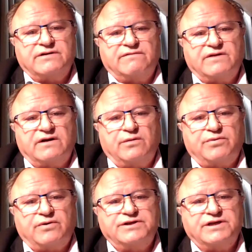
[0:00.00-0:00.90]
of the whole
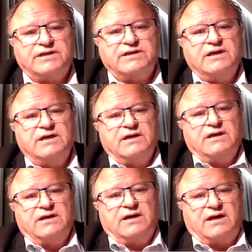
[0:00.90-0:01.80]
project
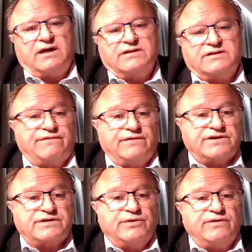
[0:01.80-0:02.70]
as a
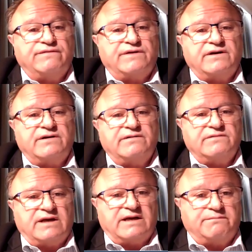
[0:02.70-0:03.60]
first mover
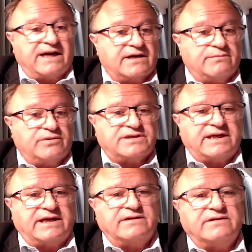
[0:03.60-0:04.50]
at bankable
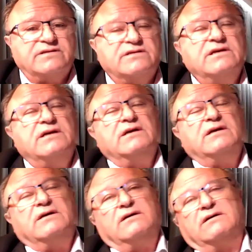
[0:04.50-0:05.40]
standards.
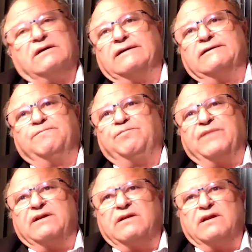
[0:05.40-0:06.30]

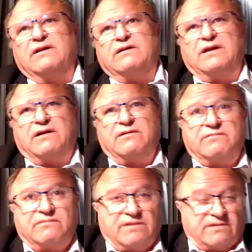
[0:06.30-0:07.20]

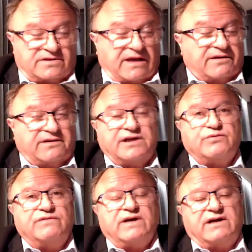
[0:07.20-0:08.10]
There's other things
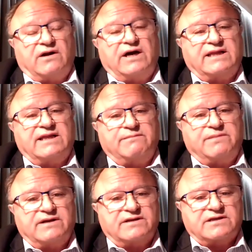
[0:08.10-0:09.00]
we've done like that,
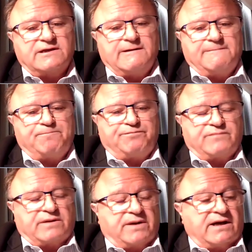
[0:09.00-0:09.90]

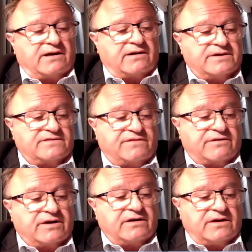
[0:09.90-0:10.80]
but power is
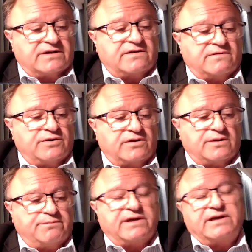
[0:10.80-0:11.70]
it's a real
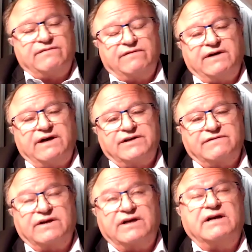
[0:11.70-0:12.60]
competitive advantage
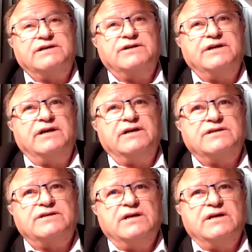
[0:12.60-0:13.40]
of the country, and it's